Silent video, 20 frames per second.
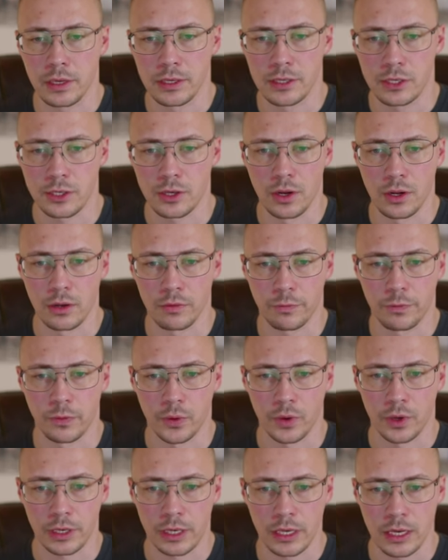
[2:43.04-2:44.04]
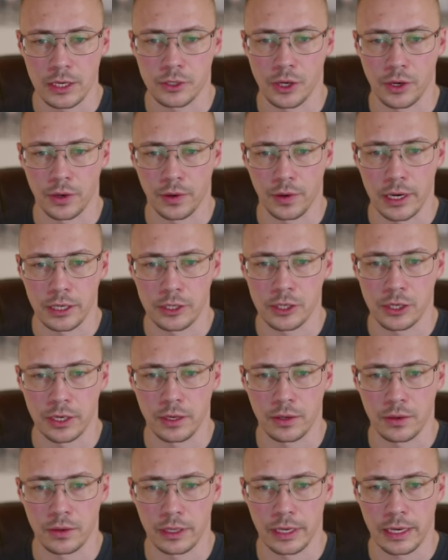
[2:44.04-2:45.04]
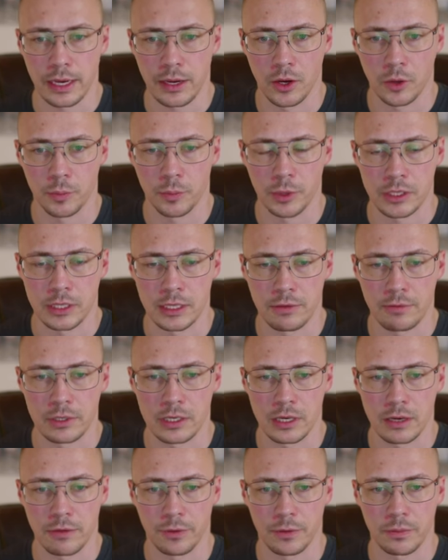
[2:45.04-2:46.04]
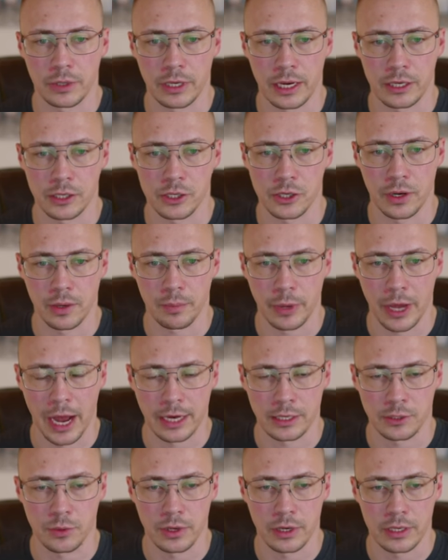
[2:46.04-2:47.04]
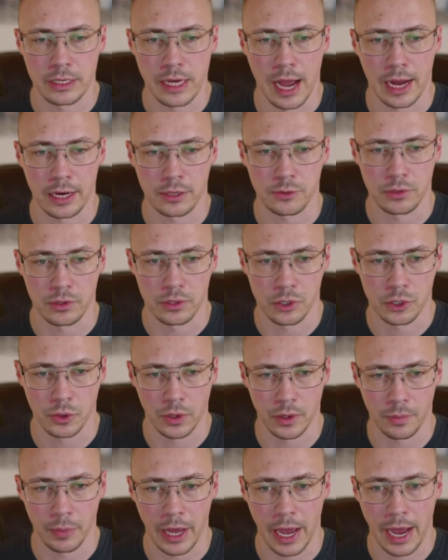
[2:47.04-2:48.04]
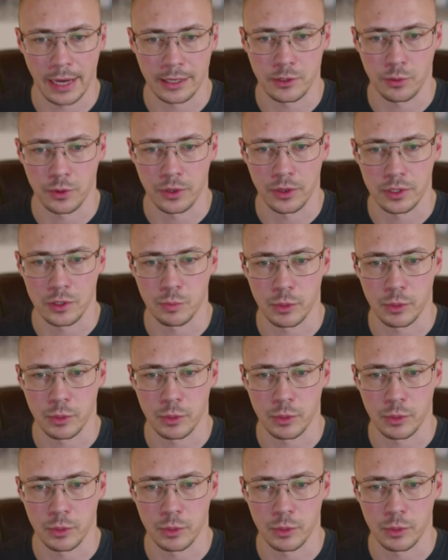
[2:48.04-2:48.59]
salt for key generation, it can only help in seven zip from dictionary password attacks with short passwords,